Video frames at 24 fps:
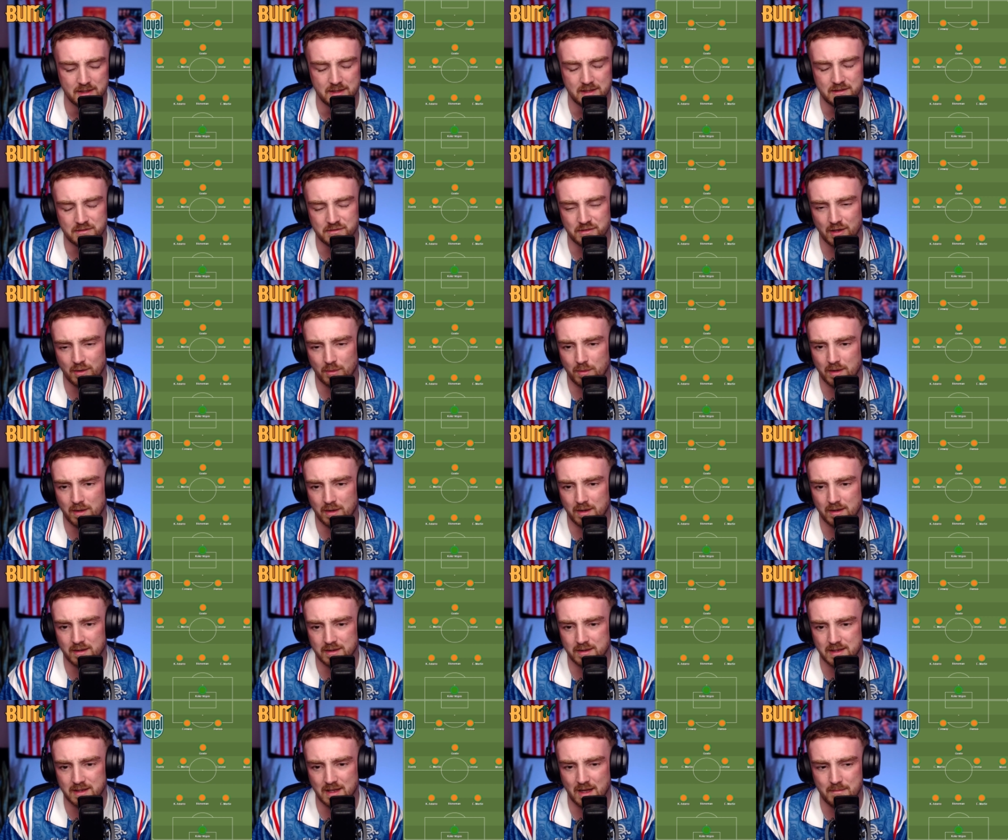So uh,
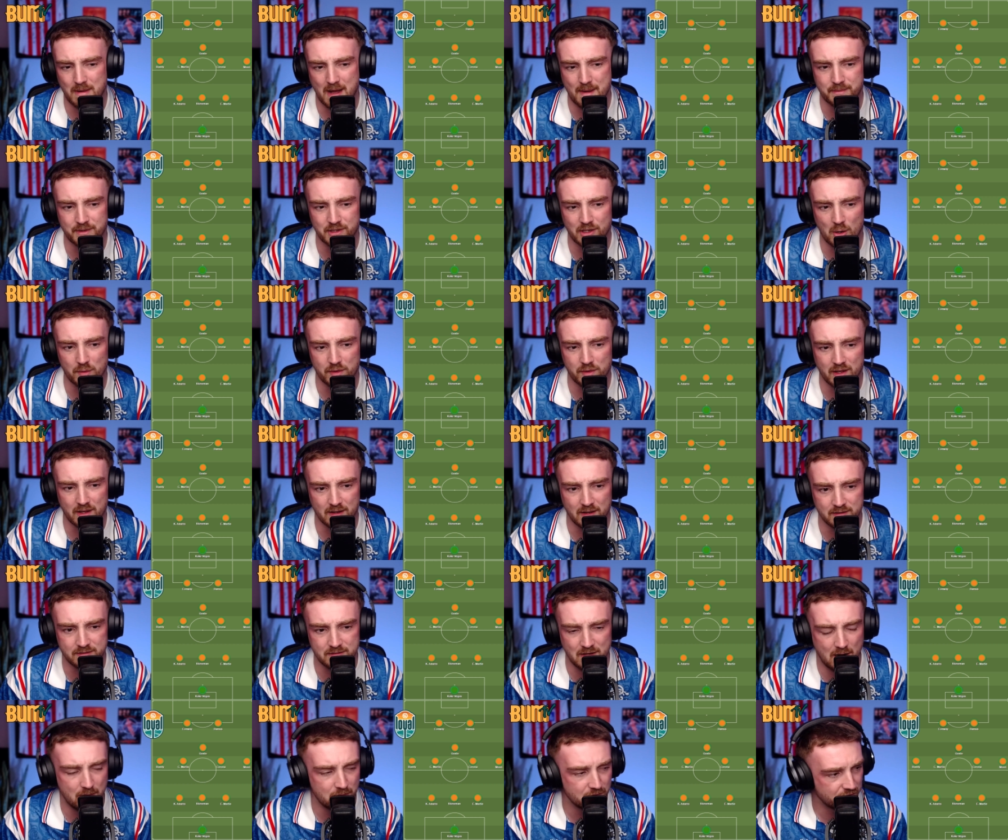yeah, I'm happy to go with the
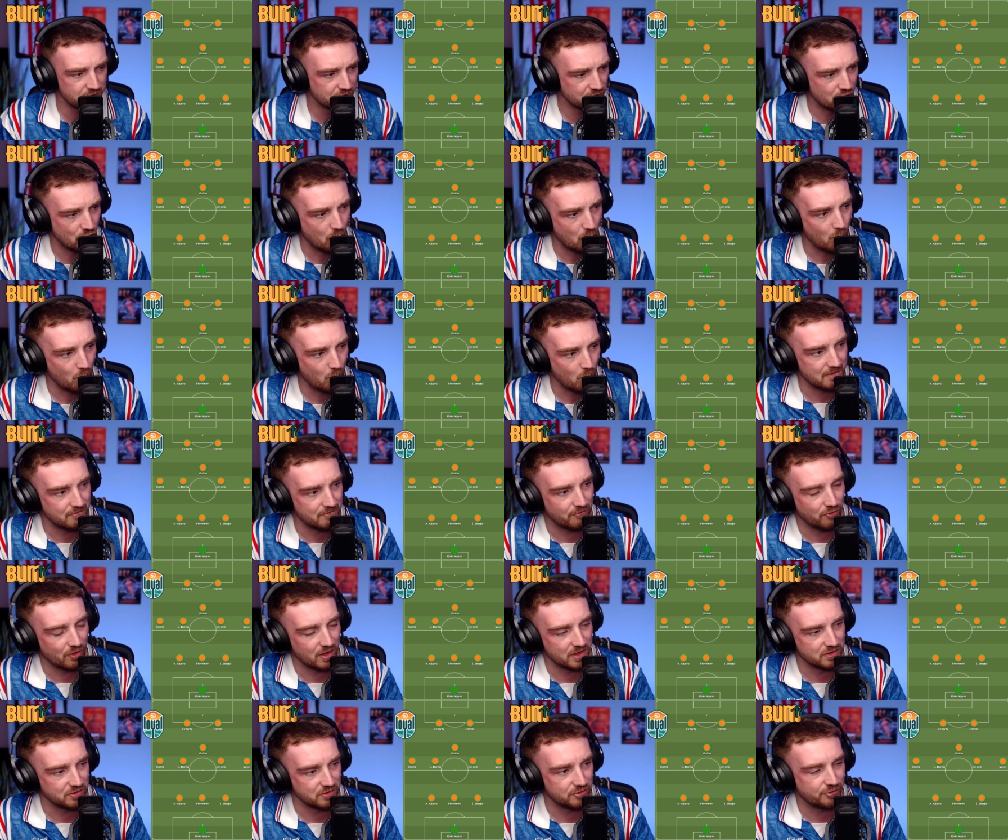Adamus and Conway
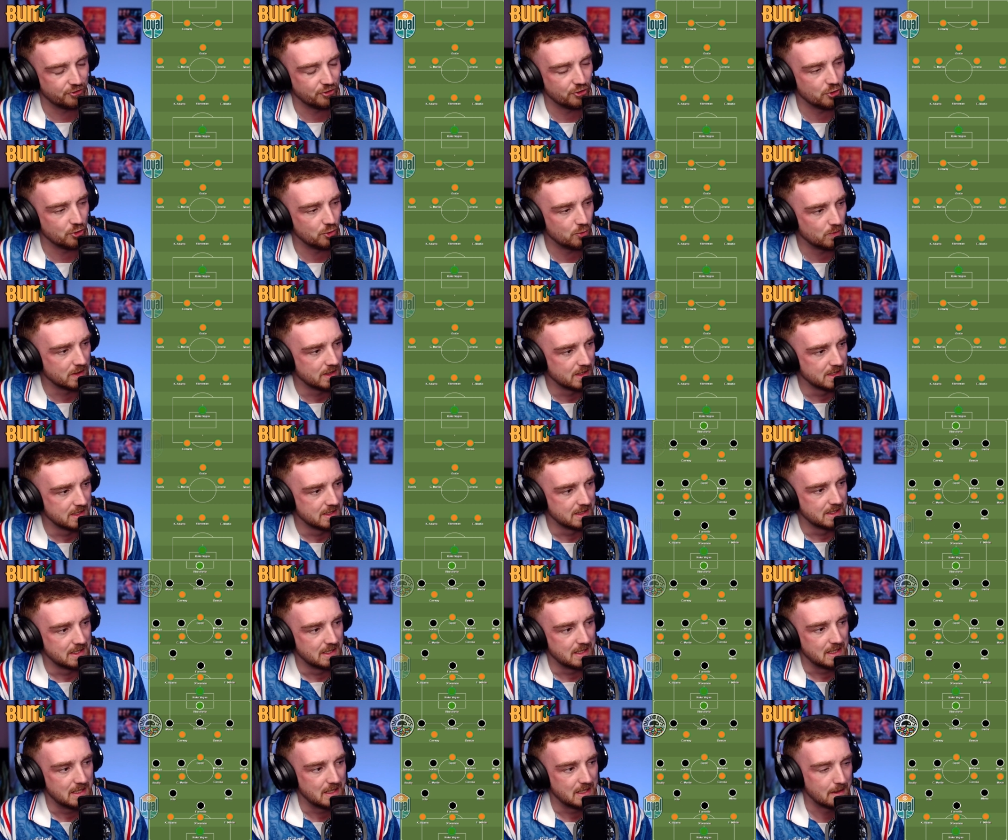front two.
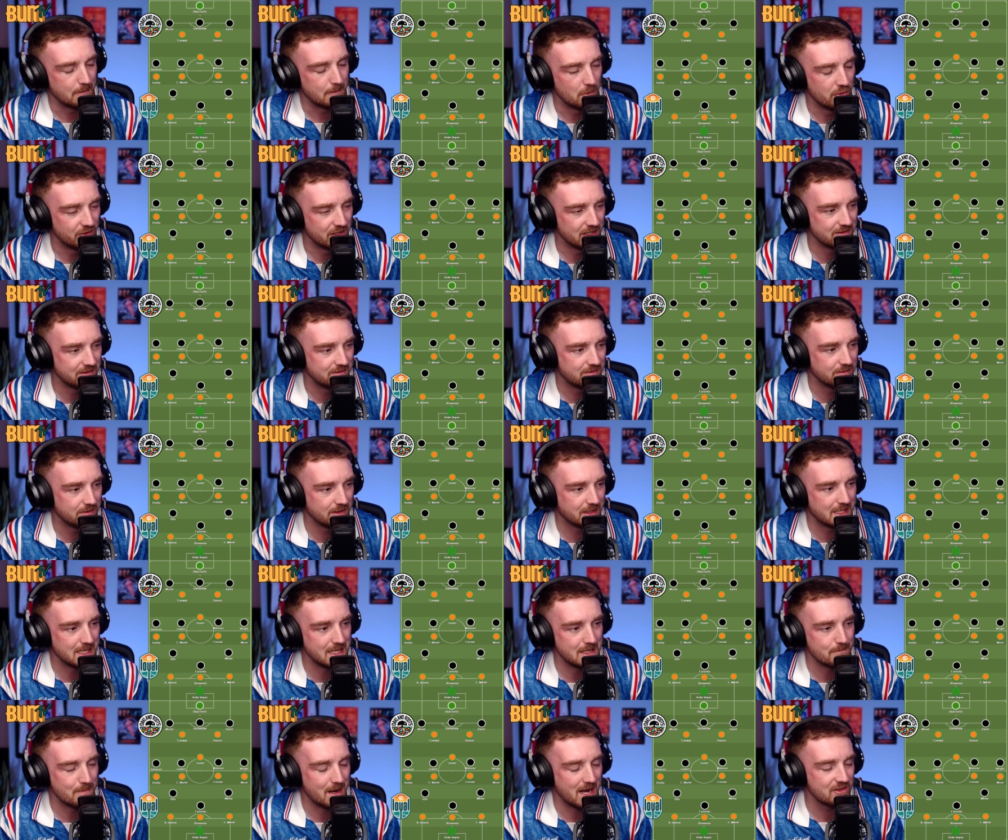And then moving into the
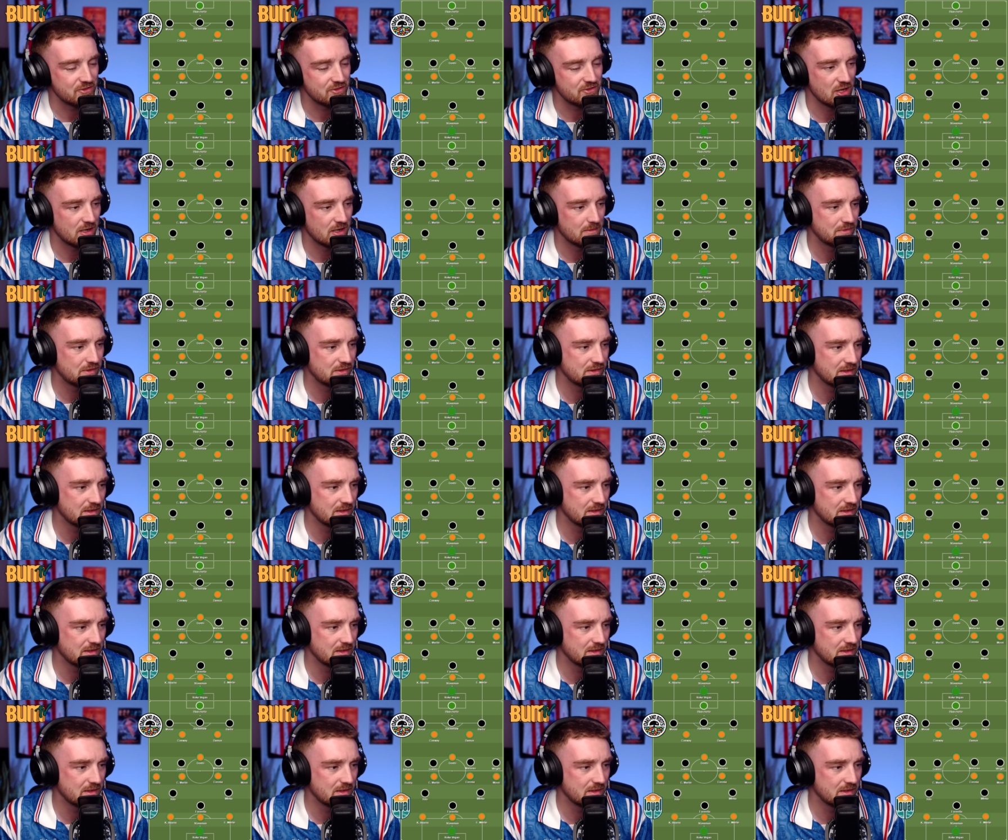key matchups,